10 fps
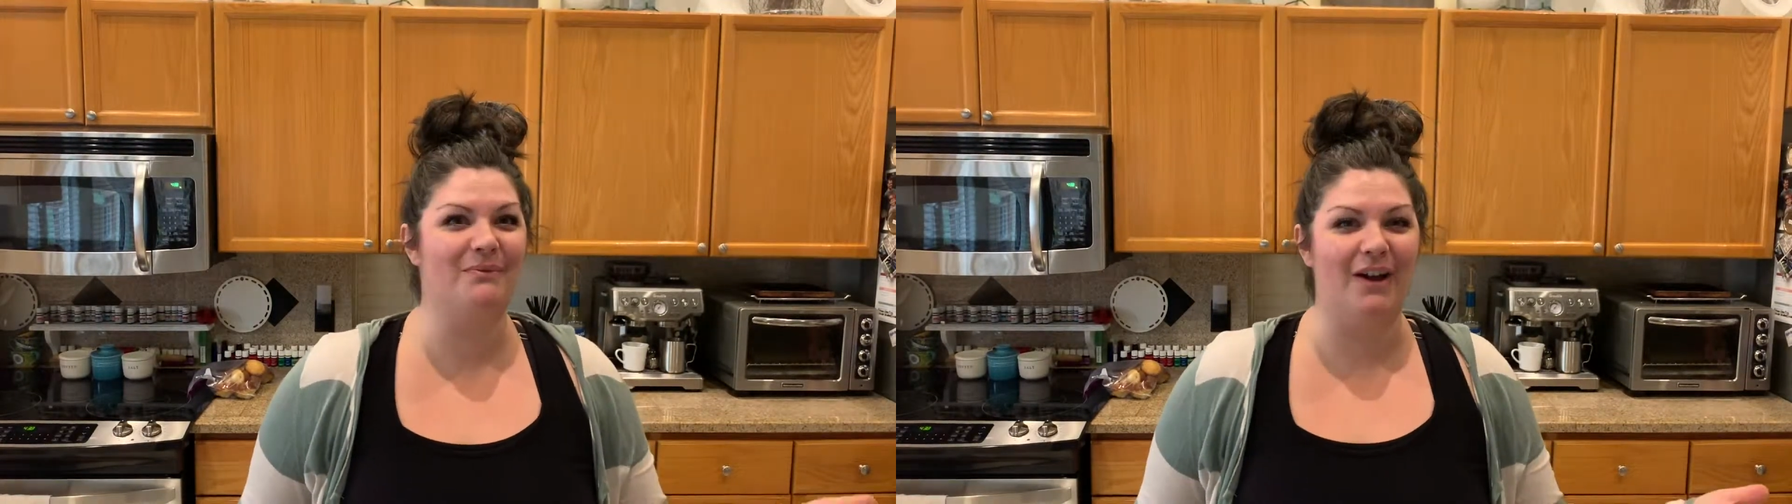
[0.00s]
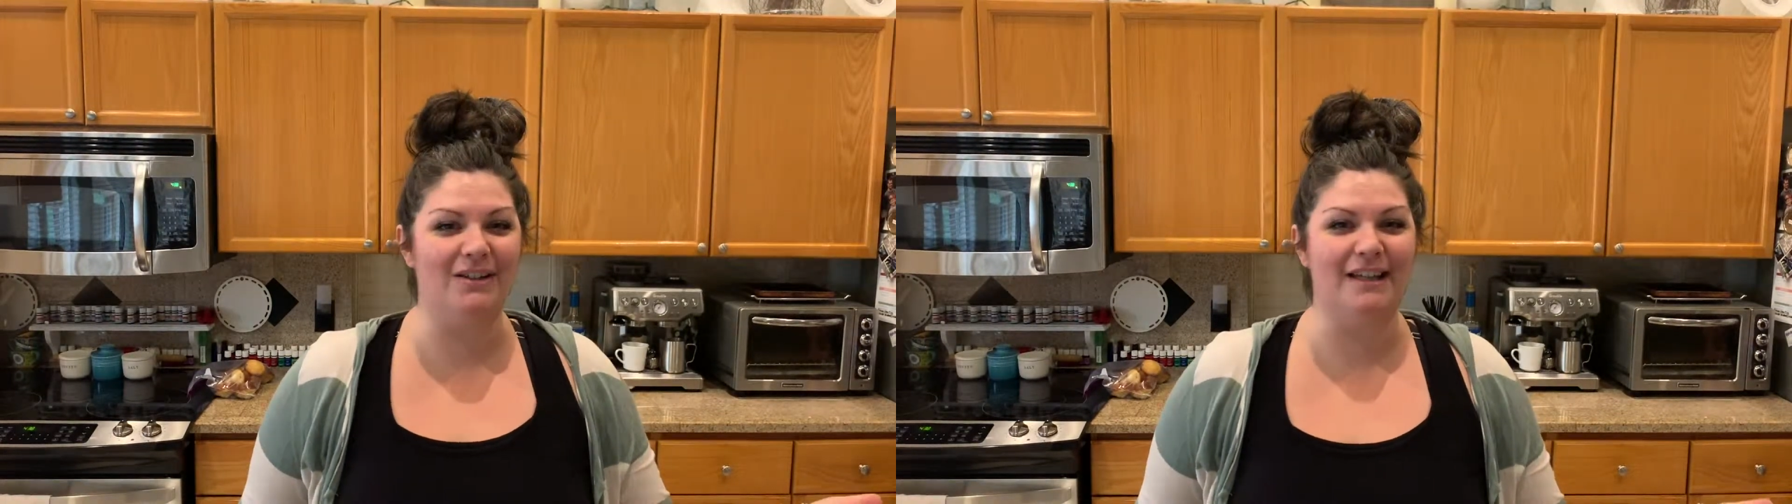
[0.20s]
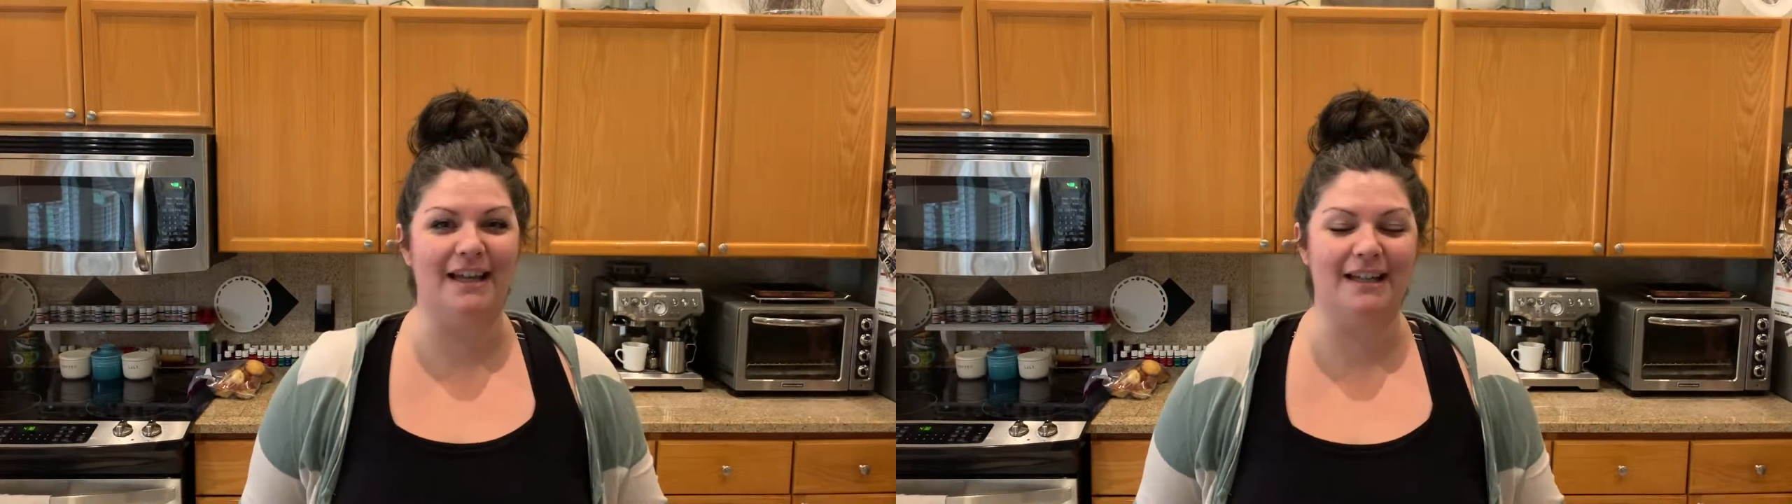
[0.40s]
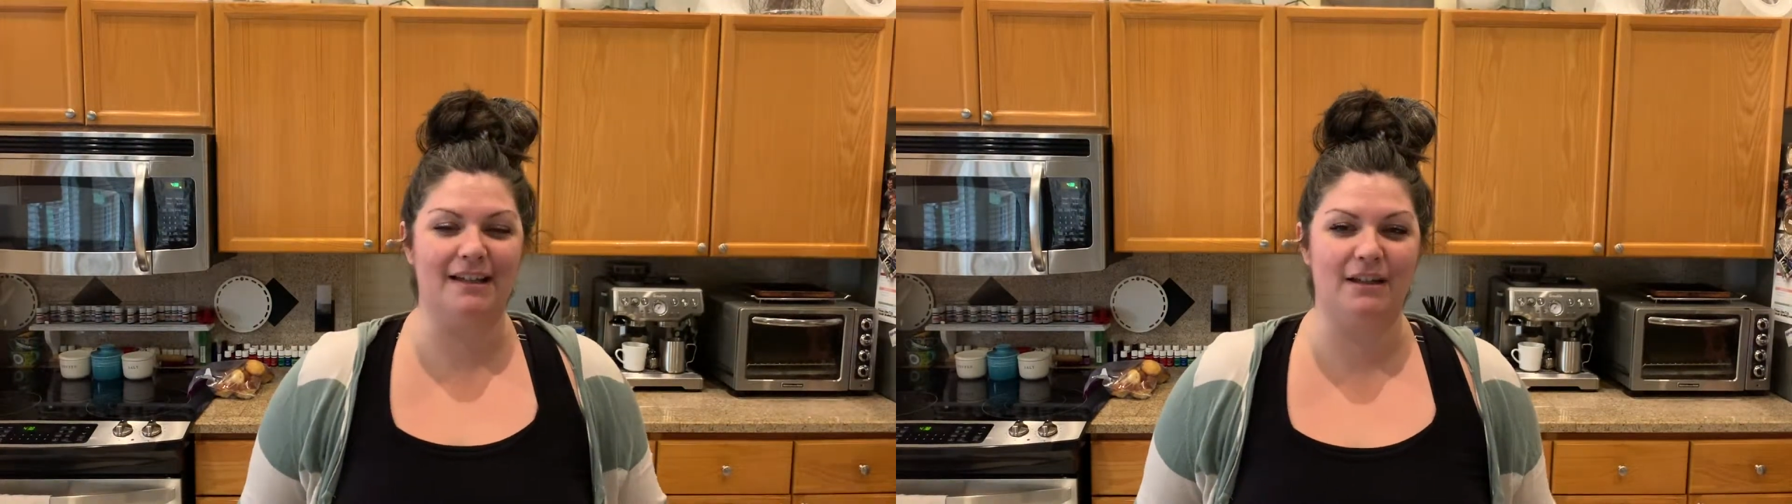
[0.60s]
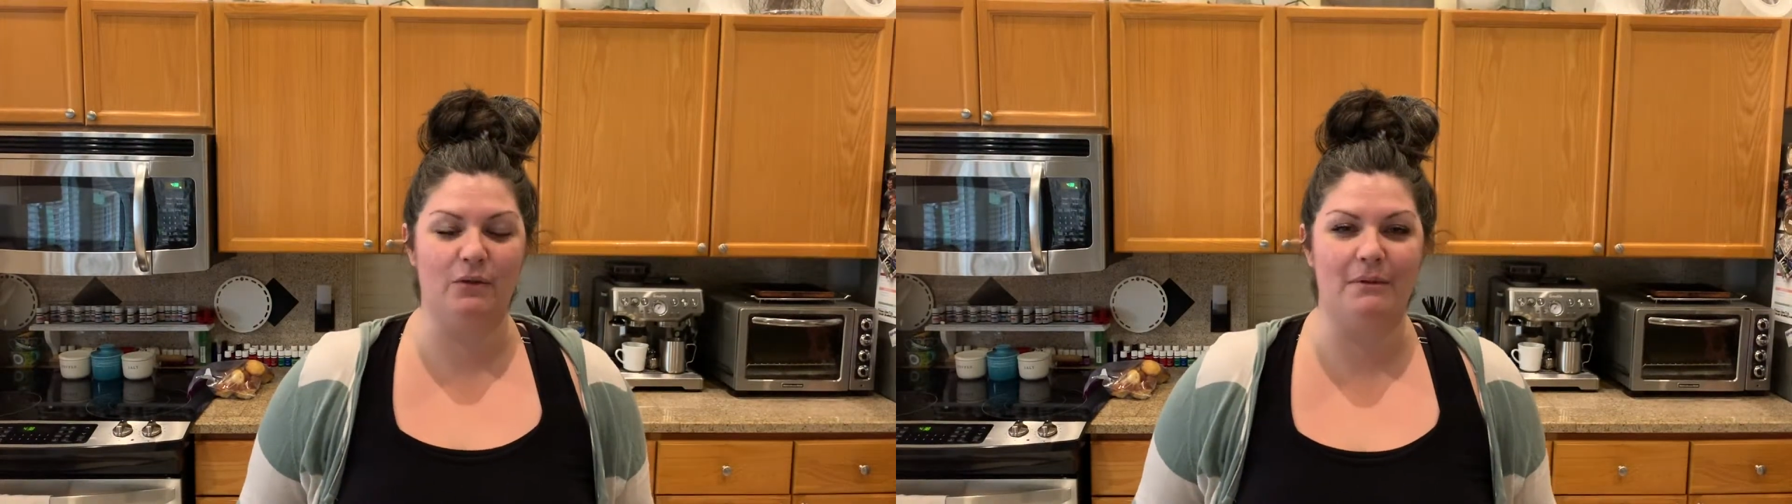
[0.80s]
felt
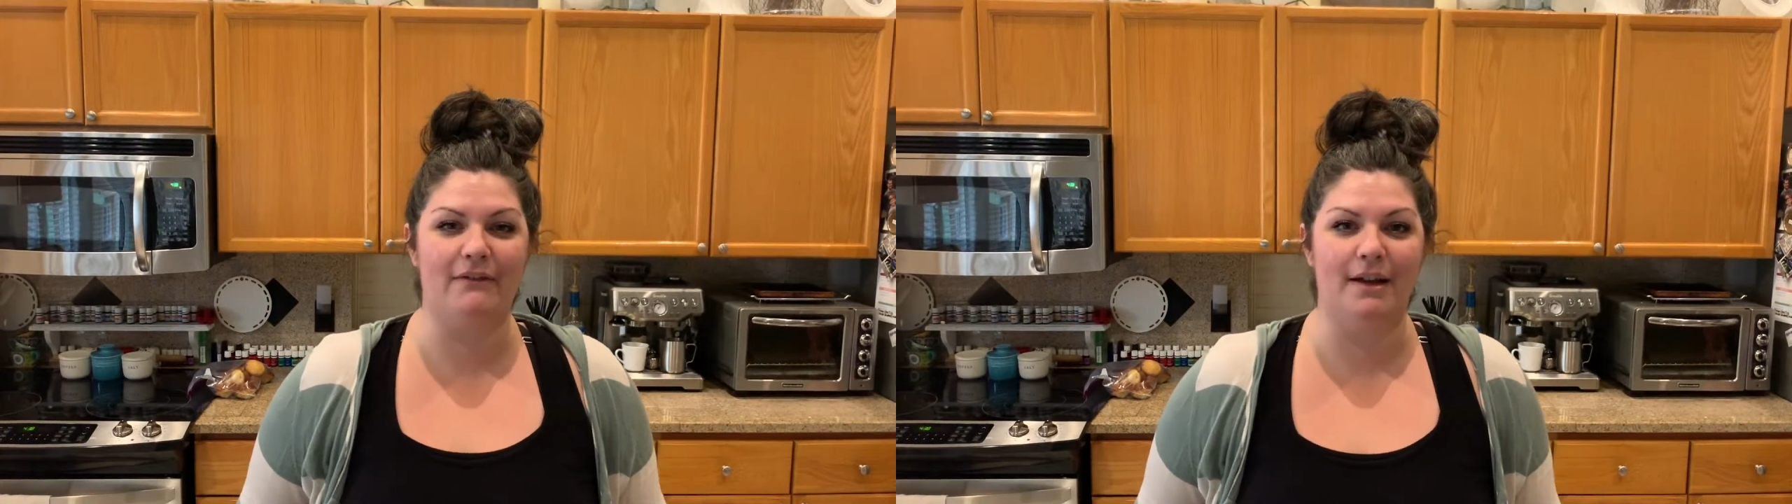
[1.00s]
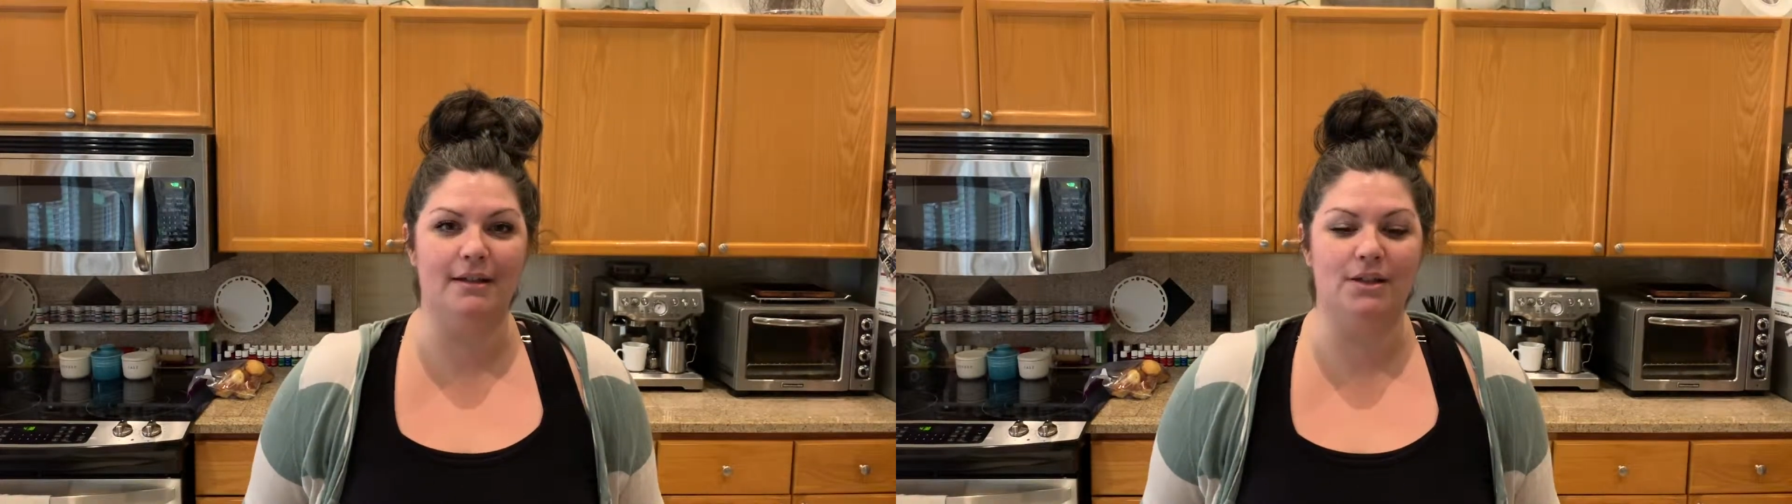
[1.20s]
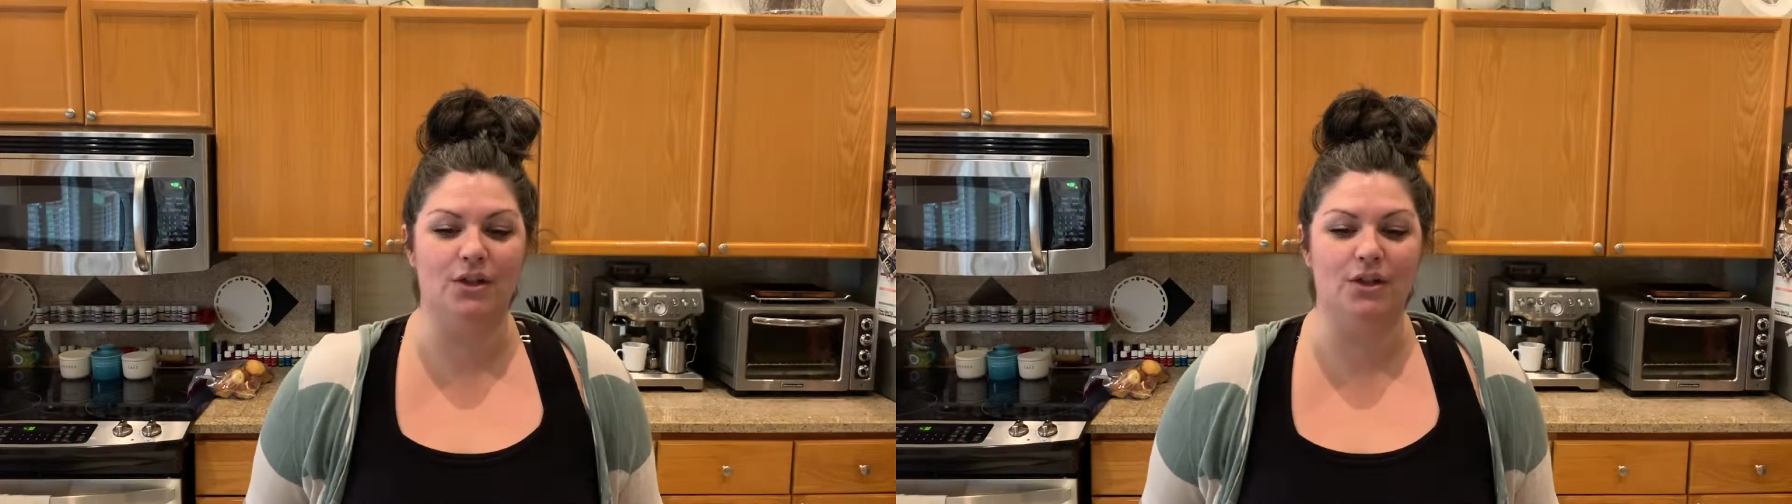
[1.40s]
like it would be fun